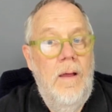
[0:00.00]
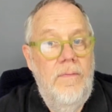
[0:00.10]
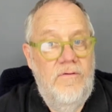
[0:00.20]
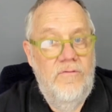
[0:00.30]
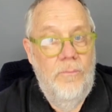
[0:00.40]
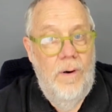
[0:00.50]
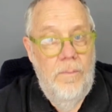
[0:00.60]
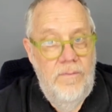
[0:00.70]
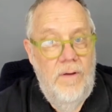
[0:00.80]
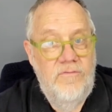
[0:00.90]
This is
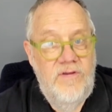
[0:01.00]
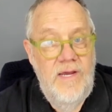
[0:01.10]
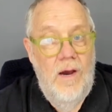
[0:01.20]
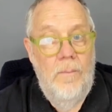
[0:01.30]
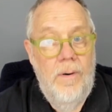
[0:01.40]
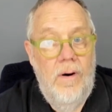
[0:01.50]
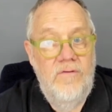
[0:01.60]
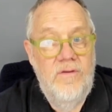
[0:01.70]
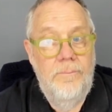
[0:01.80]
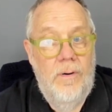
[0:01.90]
where, you know, TL
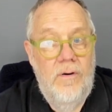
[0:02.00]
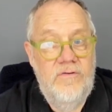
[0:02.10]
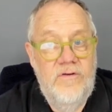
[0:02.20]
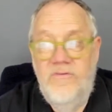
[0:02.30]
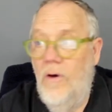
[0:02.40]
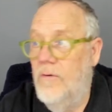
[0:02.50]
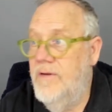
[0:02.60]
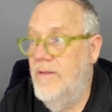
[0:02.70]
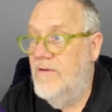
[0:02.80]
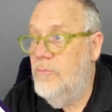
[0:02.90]
Burriss at Burriss
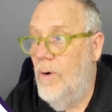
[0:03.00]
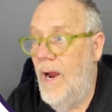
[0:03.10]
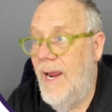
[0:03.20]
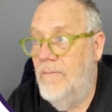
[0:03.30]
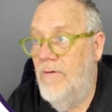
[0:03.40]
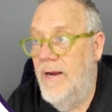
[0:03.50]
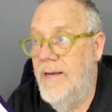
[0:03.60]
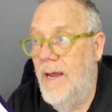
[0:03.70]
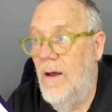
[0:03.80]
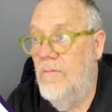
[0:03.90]
Consulting, that's where I am right
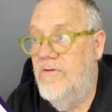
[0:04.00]
now,